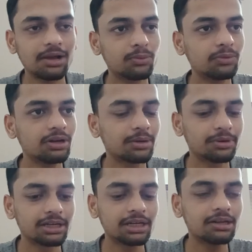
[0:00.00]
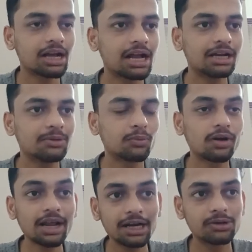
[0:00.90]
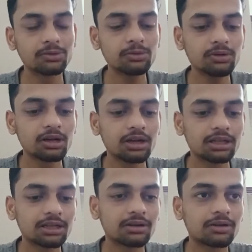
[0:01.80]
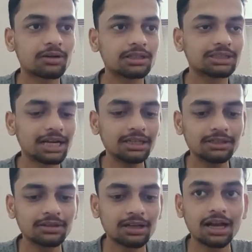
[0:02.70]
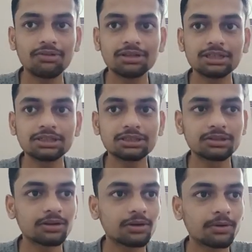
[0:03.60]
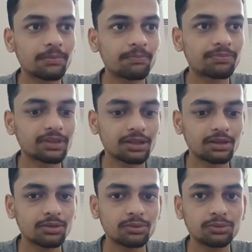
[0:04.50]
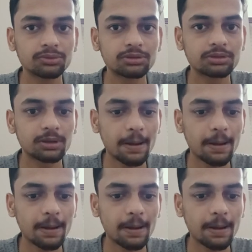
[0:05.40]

won't commit it, and what I do is that I will just use